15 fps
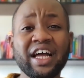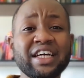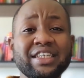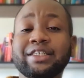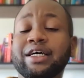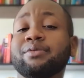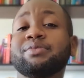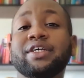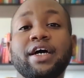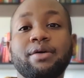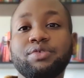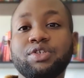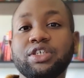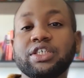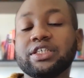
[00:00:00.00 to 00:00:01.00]

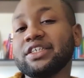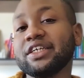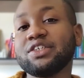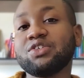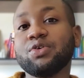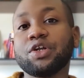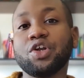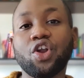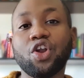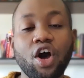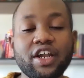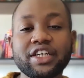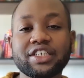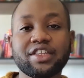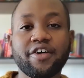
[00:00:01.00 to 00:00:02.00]
Sometimes you just need to
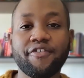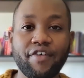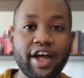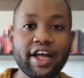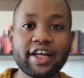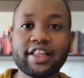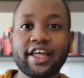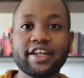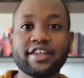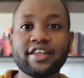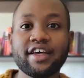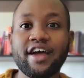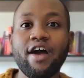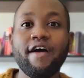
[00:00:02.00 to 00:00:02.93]
acknowledge the fact that